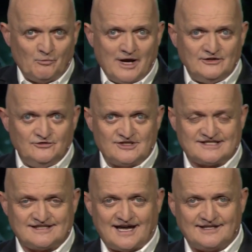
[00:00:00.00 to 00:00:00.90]
the way you
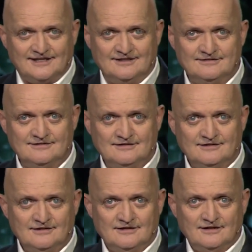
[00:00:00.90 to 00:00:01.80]
study.
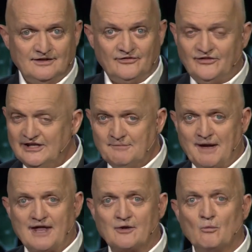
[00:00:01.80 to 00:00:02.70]
Think
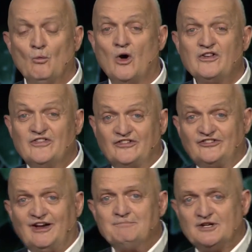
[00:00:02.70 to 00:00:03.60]
about it. What are the
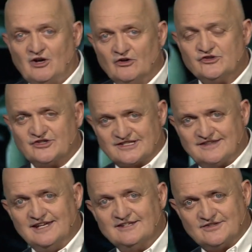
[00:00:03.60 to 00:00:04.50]
subconscious
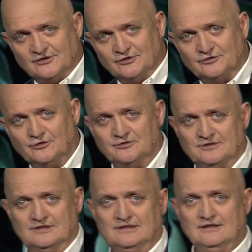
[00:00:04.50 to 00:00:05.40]
things that you do?